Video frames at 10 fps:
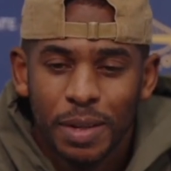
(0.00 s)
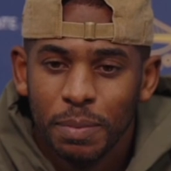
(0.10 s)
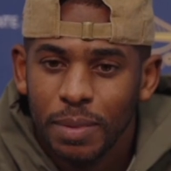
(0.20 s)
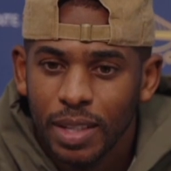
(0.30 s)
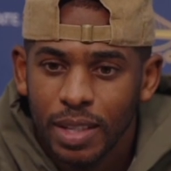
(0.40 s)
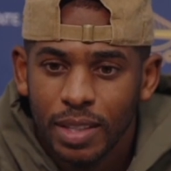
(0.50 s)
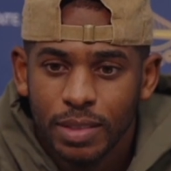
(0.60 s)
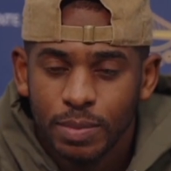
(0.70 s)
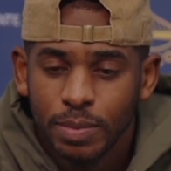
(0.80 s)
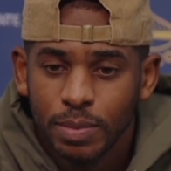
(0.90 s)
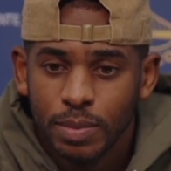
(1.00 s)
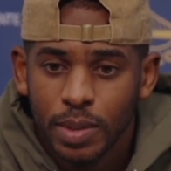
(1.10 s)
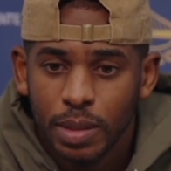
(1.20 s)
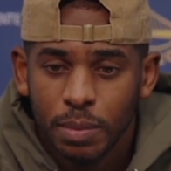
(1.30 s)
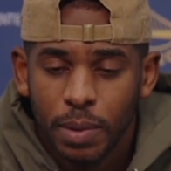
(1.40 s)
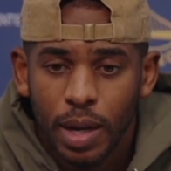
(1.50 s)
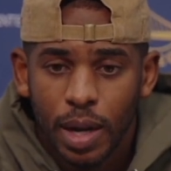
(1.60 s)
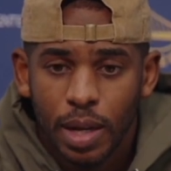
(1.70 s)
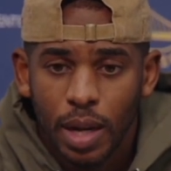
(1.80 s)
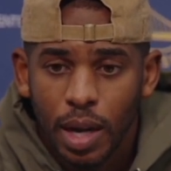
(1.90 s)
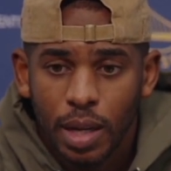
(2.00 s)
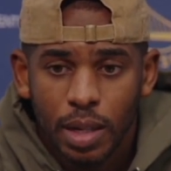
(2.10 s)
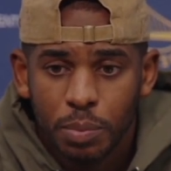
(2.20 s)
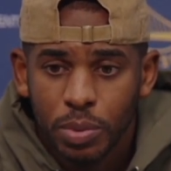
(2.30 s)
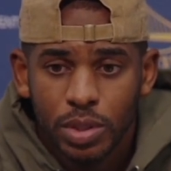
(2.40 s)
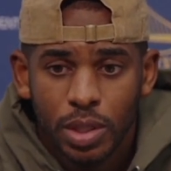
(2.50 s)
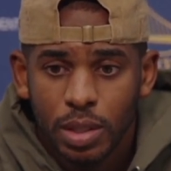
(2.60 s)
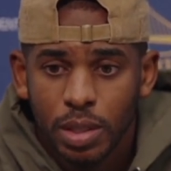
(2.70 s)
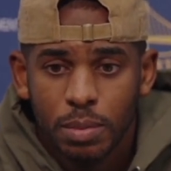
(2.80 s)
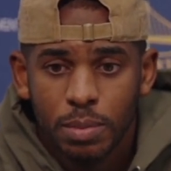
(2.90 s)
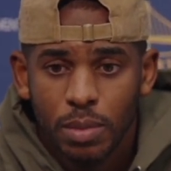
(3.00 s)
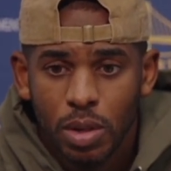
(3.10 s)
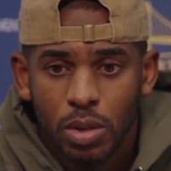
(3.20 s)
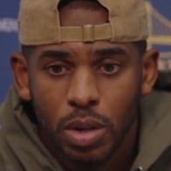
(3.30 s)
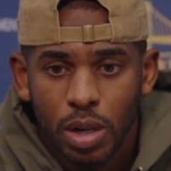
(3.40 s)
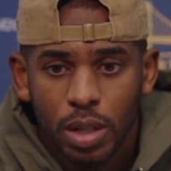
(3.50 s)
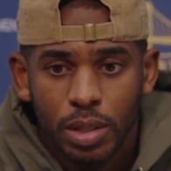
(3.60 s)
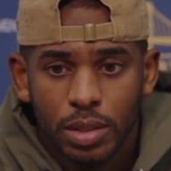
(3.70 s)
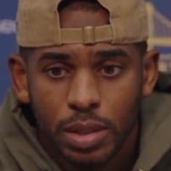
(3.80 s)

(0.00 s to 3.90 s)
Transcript: But um, man, I, I appreciate them wholeheartedly.